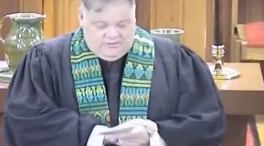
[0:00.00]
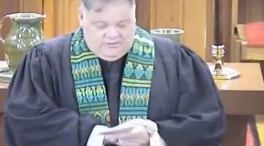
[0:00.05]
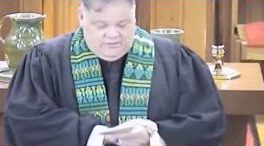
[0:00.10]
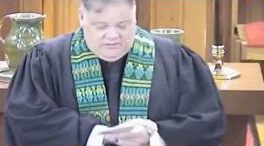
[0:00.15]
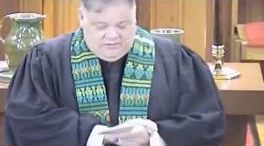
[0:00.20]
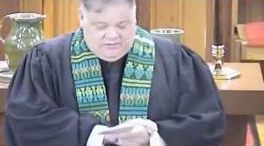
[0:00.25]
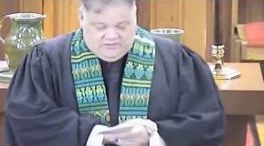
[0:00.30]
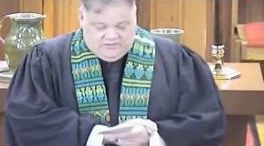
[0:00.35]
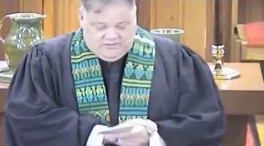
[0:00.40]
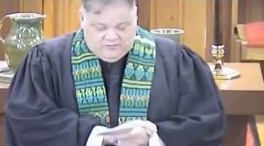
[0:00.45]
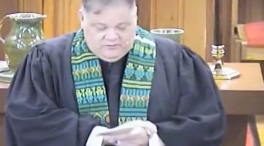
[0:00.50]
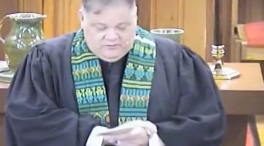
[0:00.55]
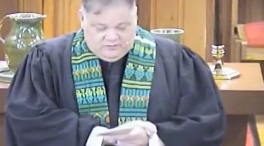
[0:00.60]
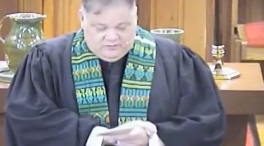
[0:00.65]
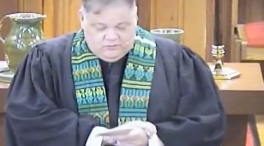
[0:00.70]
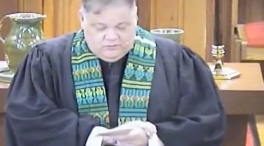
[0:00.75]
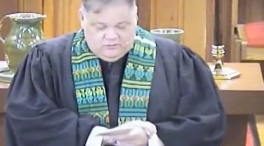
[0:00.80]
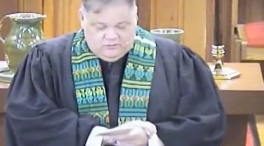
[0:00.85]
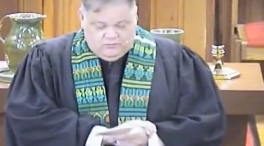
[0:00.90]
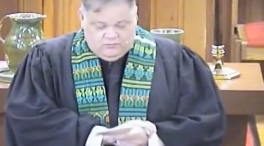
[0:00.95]
if you
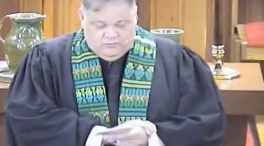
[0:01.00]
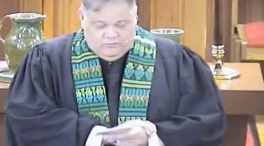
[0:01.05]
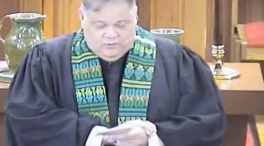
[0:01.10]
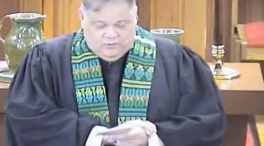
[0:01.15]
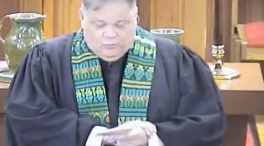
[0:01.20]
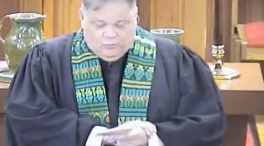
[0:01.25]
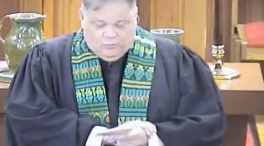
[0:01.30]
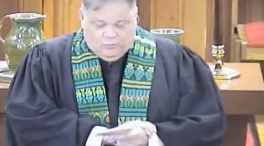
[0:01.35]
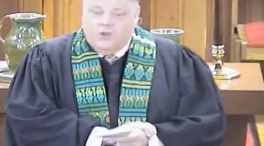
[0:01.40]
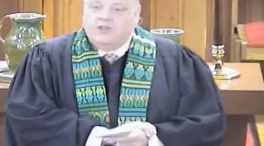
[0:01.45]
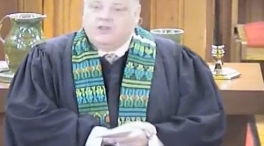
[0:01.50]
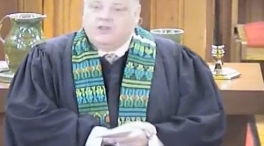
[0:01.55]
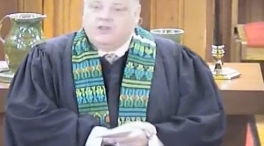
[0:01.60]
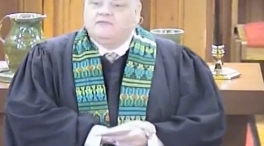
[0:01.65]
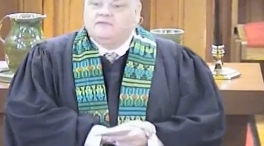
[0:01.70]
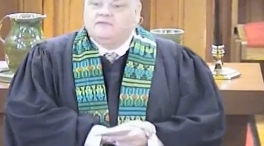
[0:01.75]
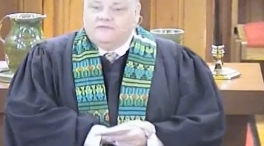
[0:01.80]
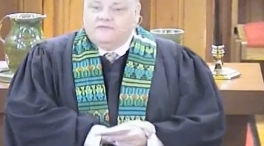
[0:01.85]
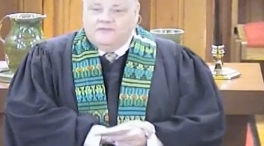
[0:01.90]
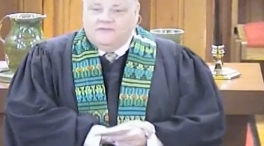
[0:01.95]
do but one
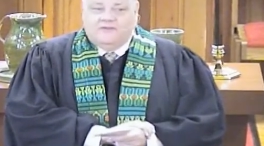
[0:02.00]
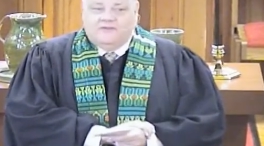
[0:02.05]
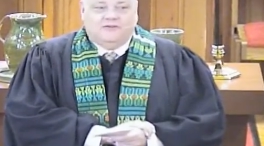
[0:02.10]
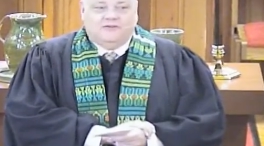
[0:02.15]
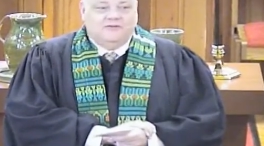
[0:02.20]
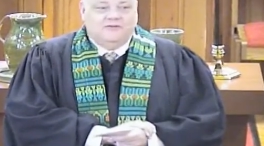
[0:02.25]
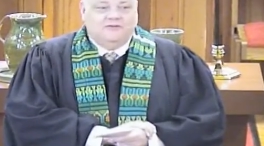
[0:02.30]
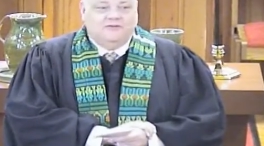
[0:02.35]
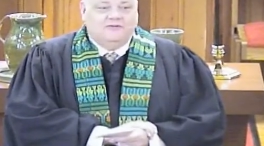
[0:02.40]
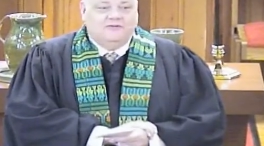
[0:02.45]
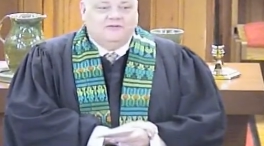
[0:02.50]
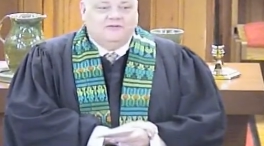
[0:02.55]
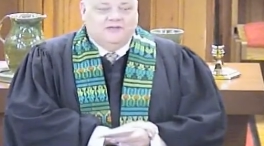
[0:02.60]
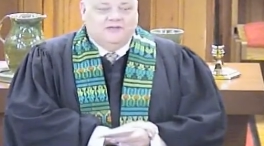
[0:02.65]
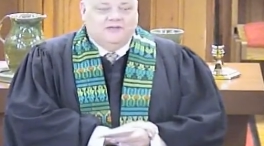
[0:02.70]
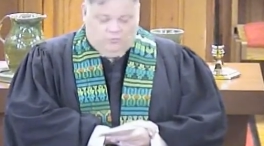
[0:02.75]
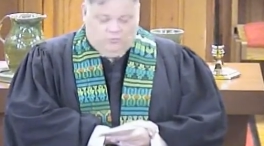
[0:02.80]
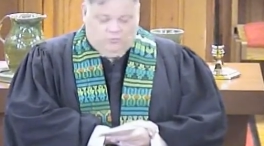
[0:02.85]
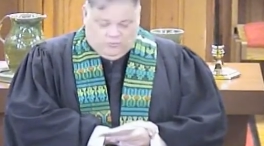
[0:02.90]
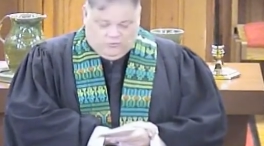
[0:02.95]
thing
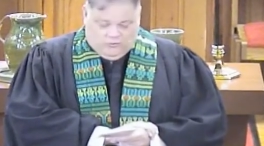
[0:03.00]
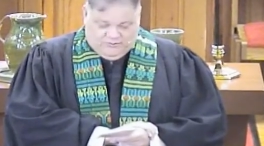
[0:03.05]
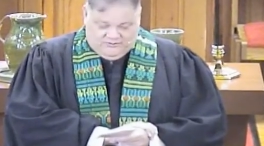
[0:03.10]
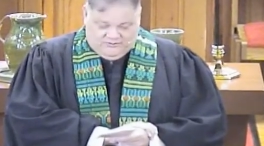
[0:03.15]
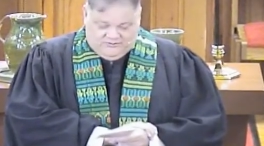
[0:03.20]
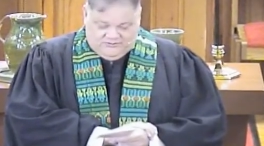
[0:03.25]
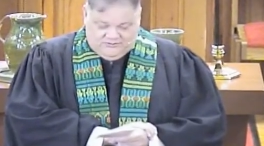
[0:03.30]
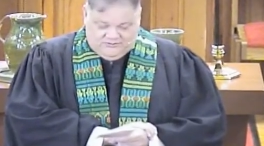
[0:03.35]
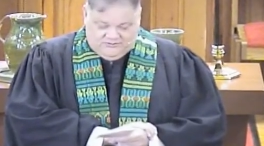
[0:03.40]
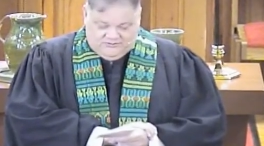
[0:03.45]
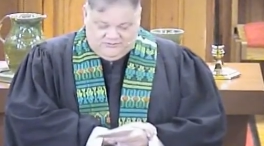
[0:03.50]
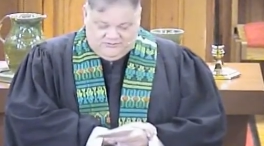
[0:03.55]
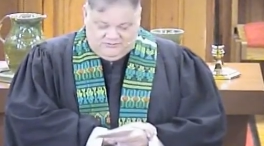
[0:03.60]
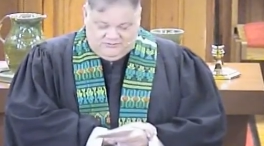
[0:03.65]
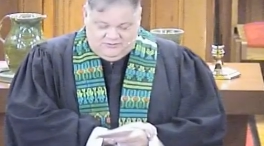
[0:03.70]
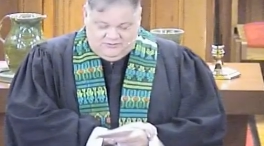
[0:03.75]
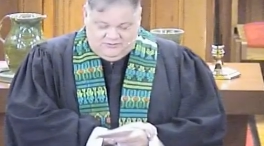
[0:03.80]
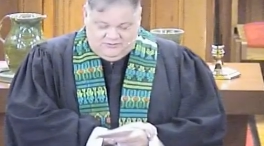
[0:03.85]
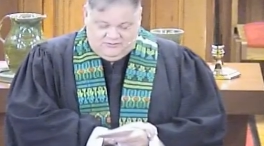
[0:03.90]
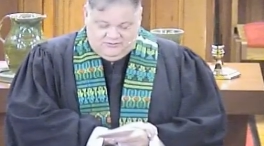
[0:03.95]
at once.
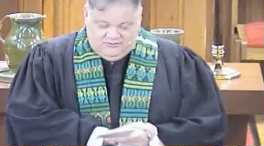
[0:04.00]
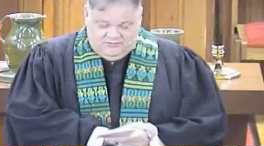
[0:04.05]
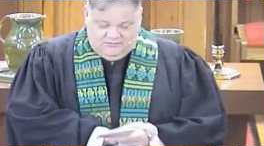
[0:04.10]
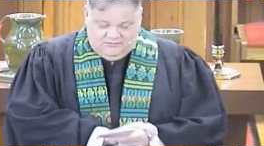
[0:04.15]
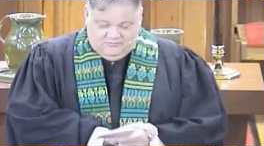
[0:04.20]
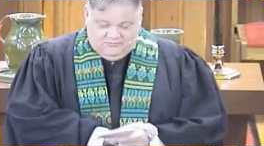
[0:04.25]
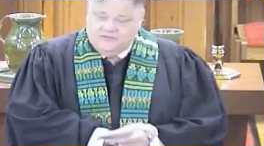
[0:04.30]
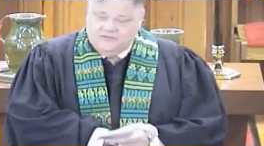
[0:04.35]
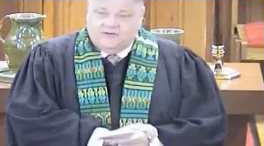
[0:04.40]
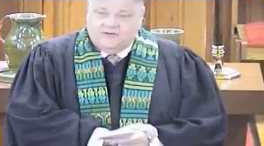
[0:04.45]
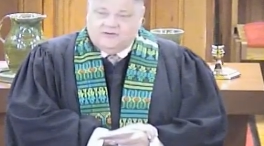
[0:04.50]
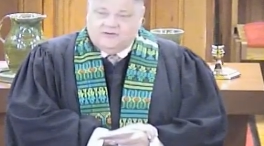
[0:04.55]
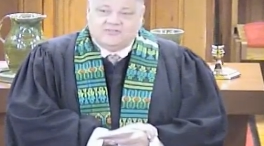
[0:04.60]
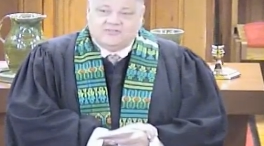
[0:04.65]
But there is